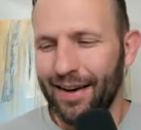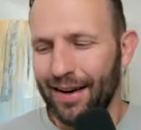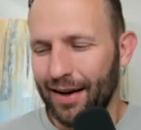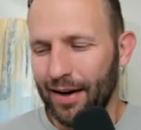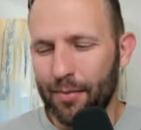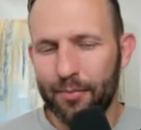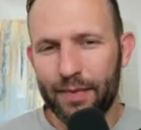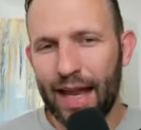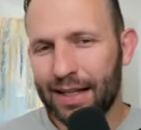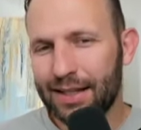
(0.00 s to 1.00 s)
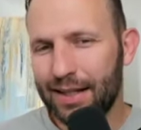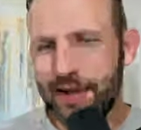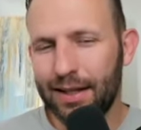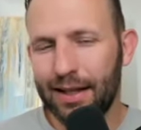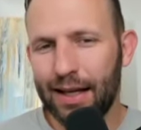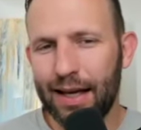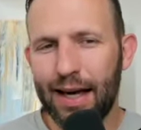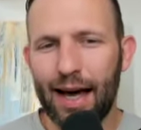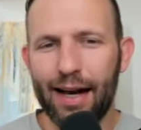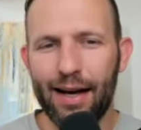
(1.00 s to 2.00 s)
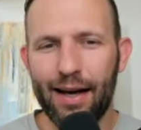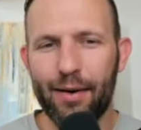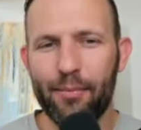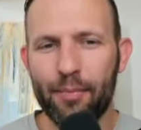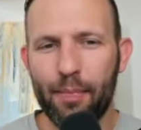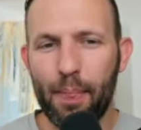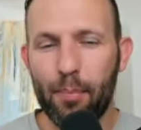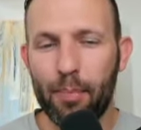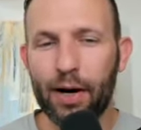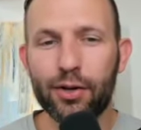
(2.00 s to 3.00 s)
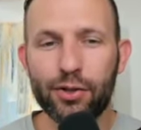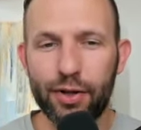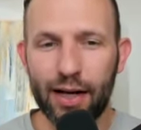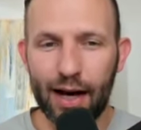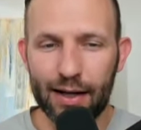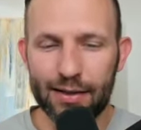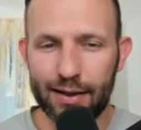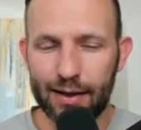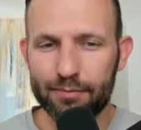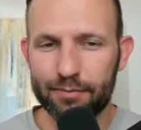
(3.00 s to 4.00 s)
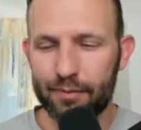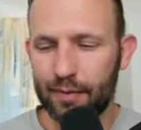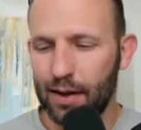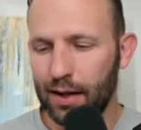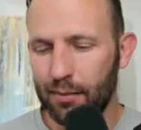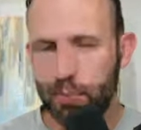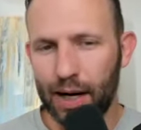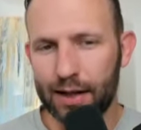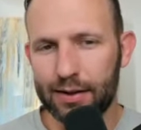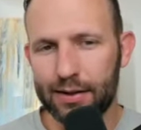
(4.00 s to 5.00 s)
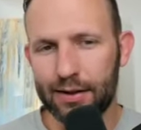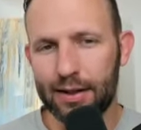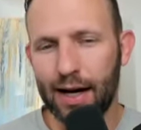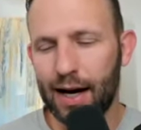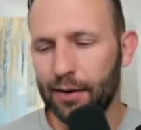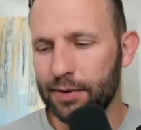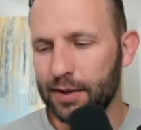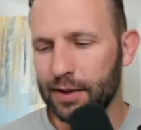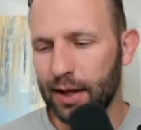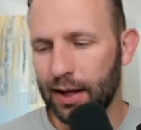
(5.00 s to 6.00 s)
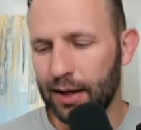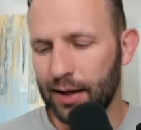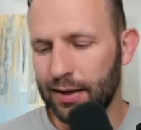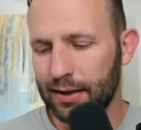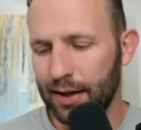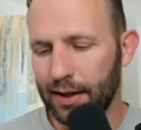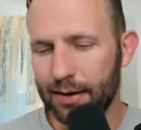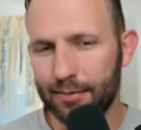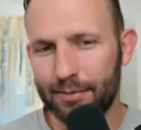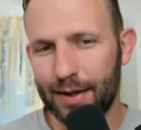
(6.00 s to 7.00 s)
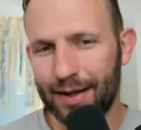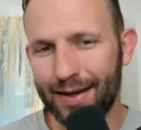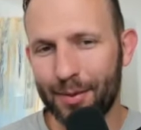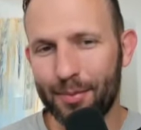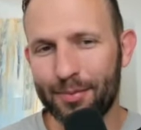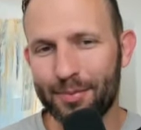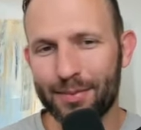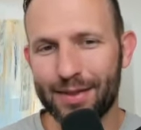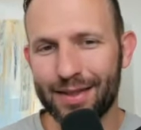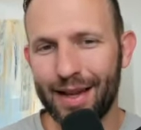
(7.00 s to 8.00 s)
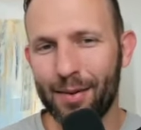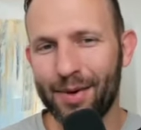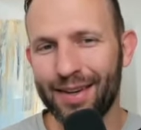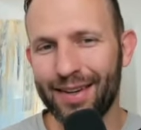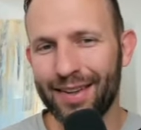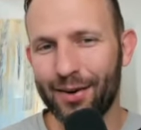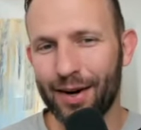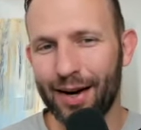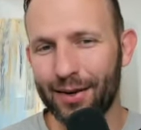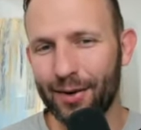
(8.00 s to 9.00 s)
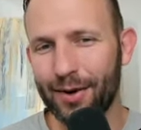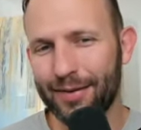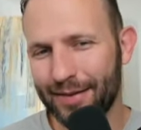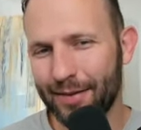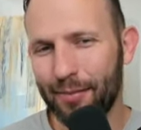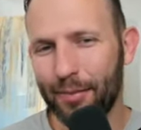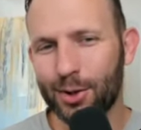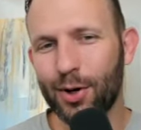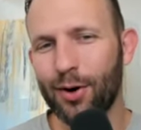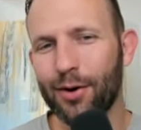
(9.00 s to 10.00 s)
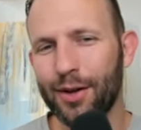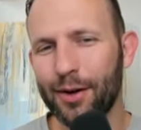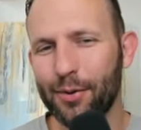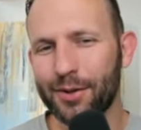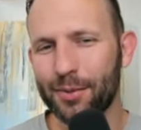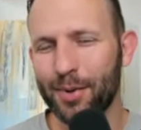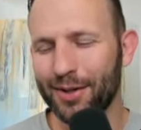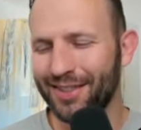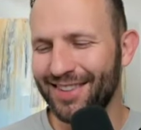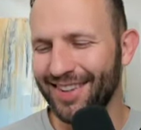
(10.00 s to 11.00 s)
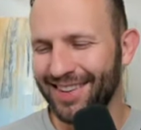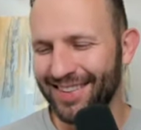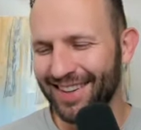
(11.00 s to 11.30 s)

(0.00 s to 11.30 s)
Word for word: Uh, next, he, he had a parachuting accident practicing dives and uh, ended up slamming into the ground much harder than he was supposed to,